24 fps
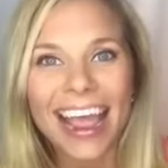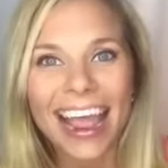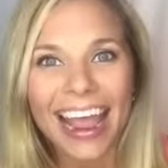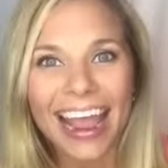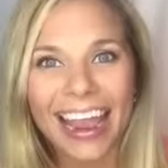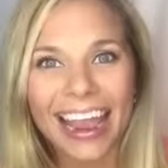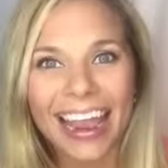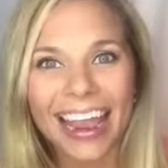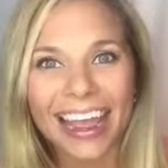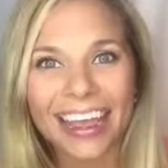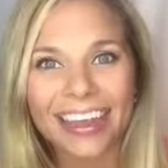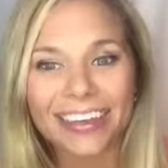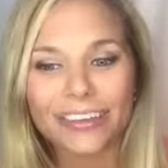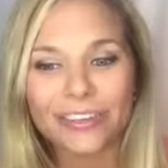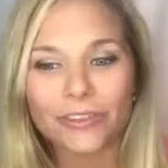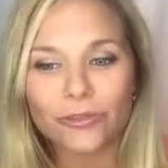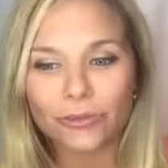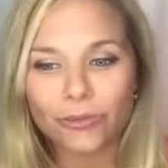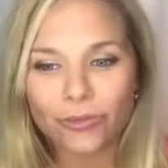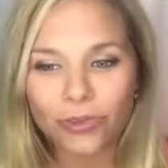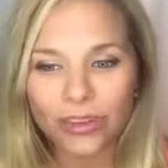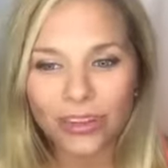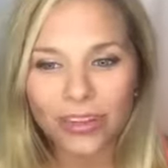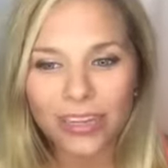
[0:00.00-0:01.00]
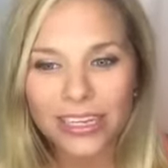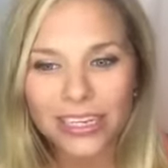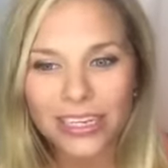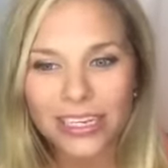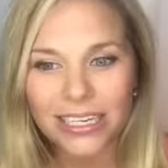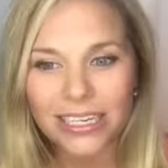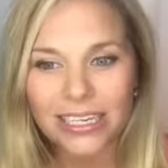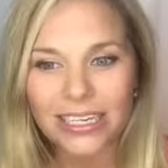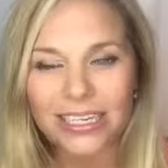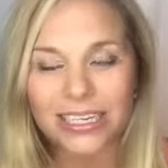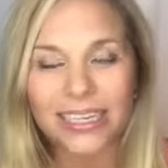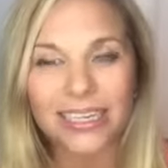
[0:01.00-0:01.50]
and really
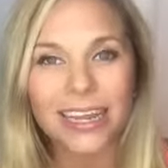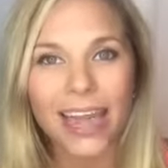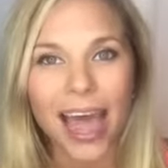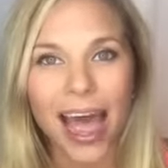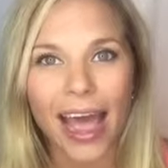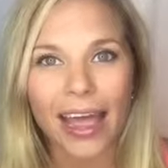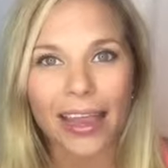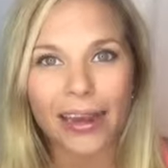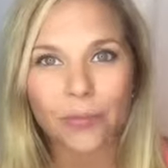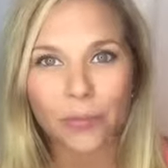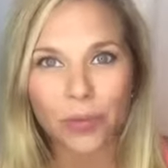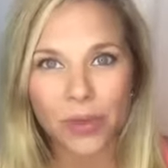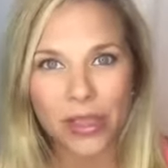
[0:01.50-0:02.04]
just guide